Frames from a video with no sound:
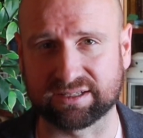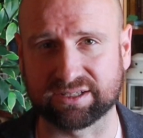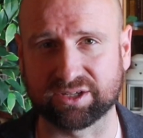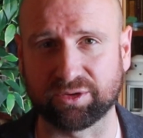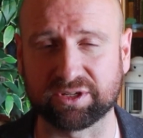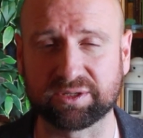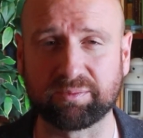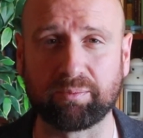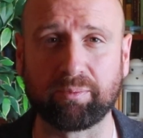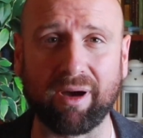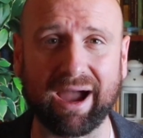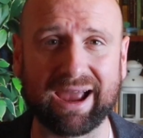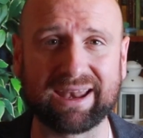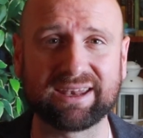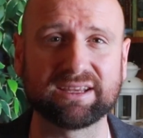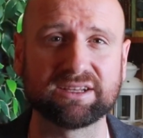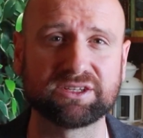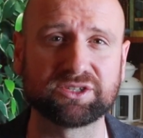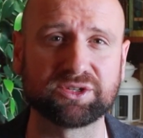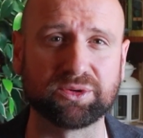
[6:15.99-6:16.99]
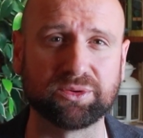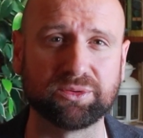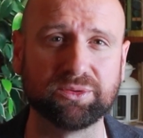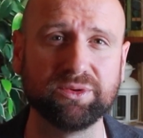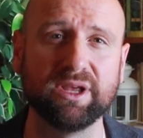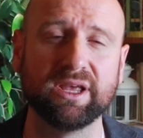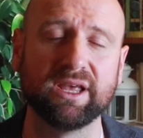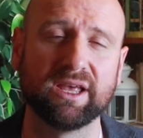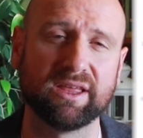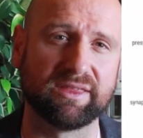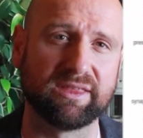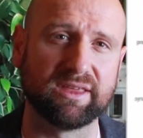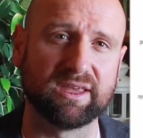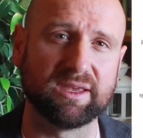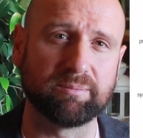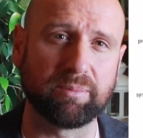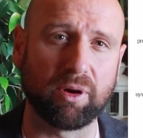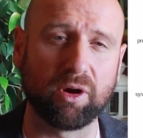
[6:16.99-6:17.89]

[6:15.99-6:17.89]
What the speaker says: So it's binding to the